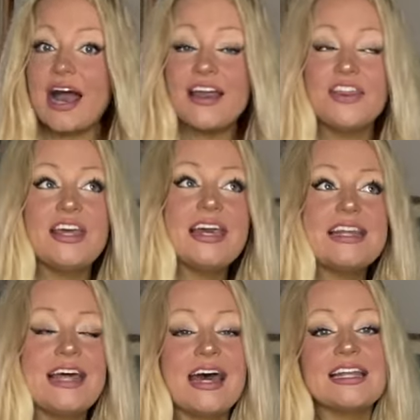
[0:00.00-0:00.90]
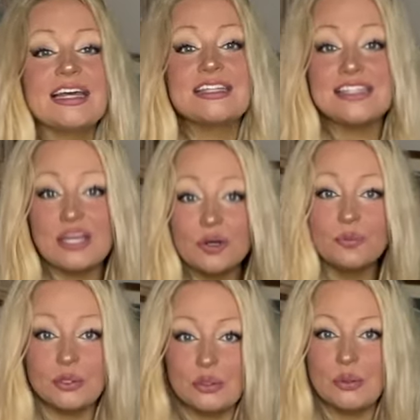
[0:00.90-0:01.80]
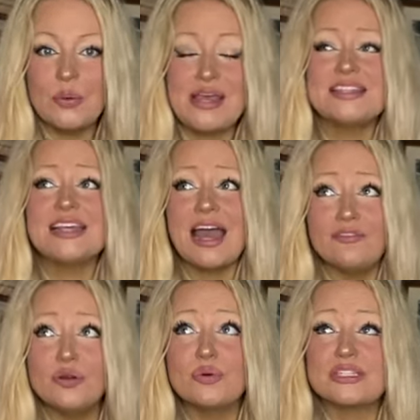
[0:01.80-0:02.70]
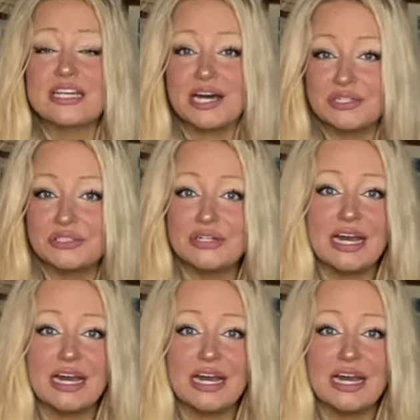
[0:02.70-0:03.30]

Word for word: I think that like teal blue is everyone's color.